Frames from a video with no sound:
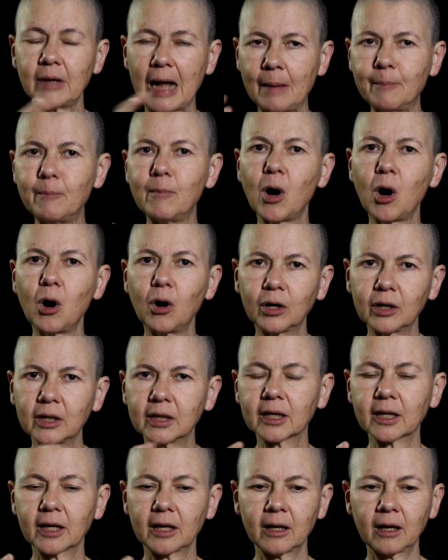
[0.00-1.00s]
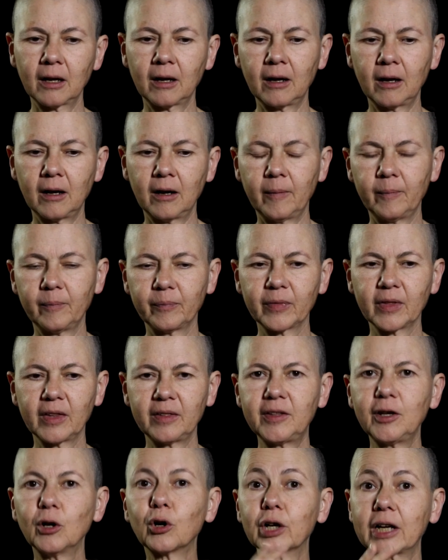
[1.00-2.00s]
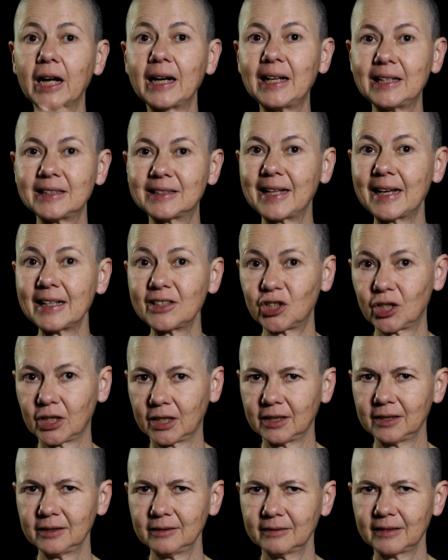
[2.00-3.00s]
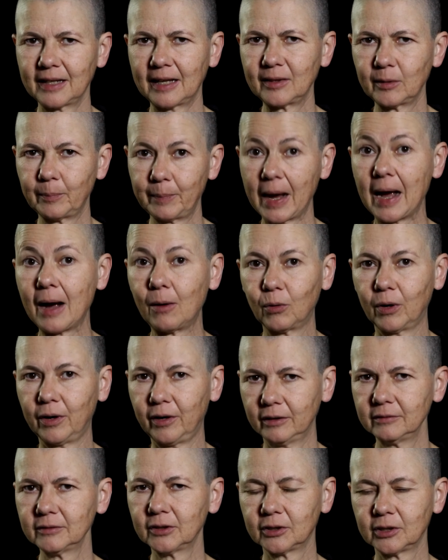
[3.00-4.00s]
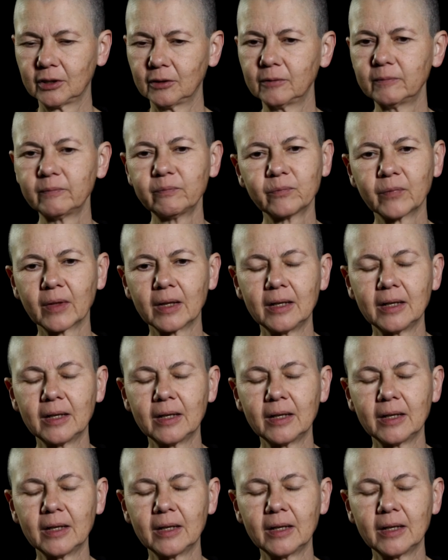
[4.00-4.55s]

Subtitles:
among the organization and the power, you know,